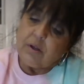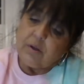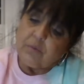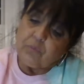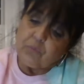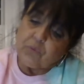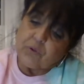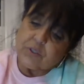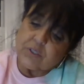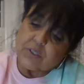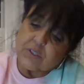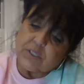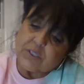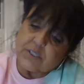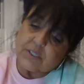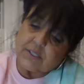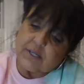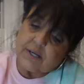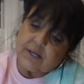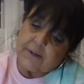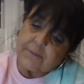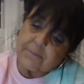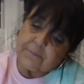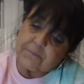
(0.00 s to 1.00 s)
What does this
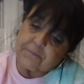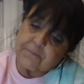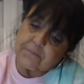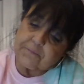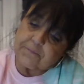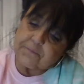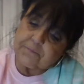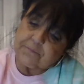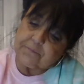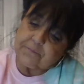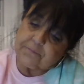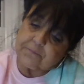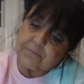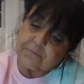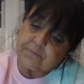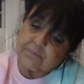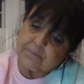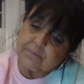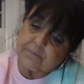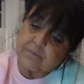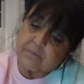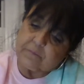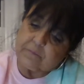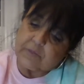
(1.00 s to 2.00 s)
say?
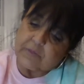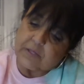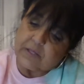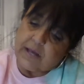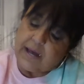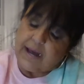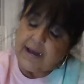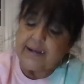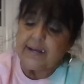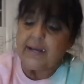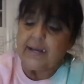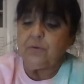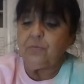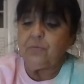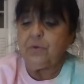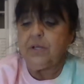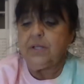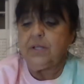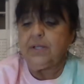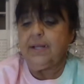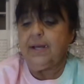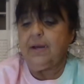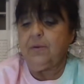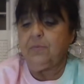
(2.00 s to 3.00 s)
I can't
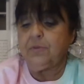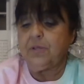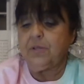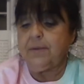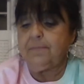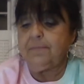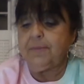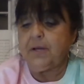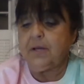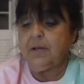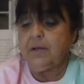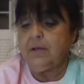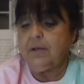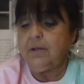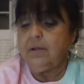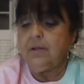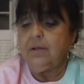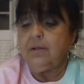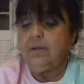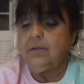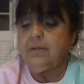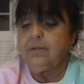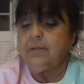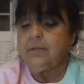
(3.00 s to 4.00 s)
read that without my
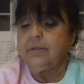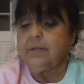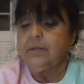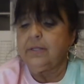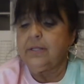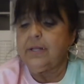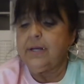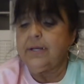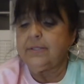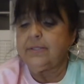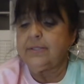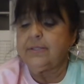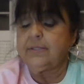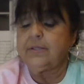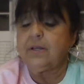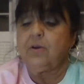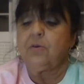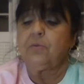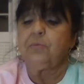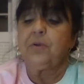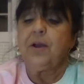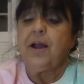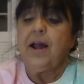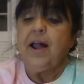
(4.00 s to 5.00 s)
glasses
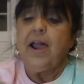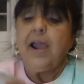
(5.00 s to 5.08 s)
on.